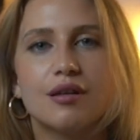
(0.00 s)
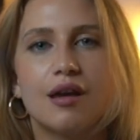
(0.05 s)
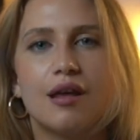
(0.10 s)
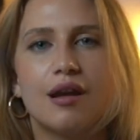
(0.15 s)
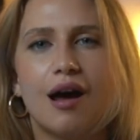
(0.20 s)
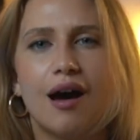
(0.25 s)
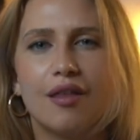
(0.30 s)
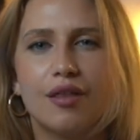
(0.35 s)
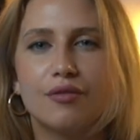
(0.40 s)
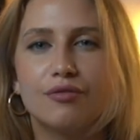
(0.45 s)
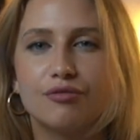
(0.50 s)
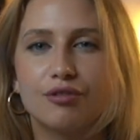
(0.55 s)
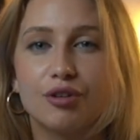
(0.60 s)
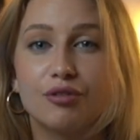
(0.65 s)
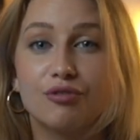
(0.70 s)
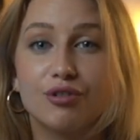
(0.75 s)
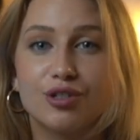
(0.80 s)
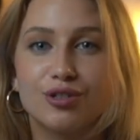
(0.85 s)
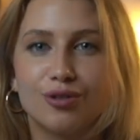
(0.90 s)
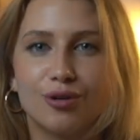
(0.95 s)
and other free
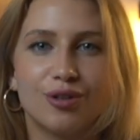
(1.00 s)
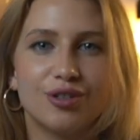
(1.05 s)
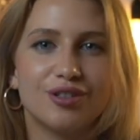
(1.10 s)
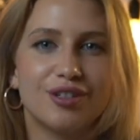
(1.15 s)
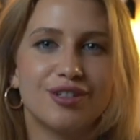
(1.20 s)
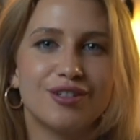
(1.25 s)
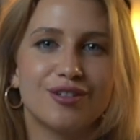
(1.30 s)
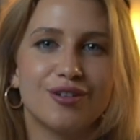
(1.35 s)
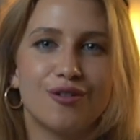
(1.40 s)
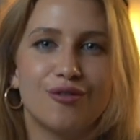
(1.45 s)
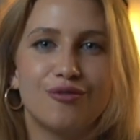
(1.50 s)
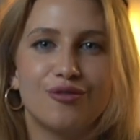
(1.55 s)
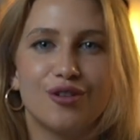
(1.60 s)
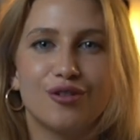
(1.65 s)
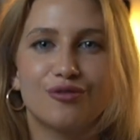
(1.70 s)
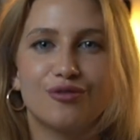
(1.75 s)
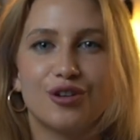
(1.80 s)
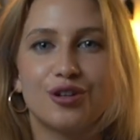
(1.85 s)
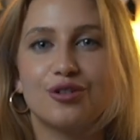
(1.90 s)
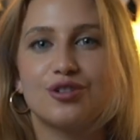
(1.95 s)
resources, so
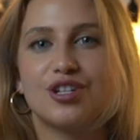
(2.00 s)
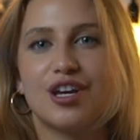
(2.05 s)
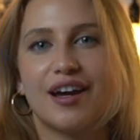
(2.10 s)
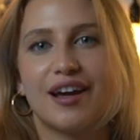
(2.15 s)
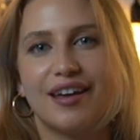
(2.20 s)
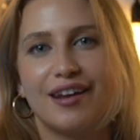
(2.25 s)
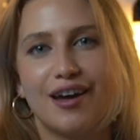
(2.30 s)
feel free to check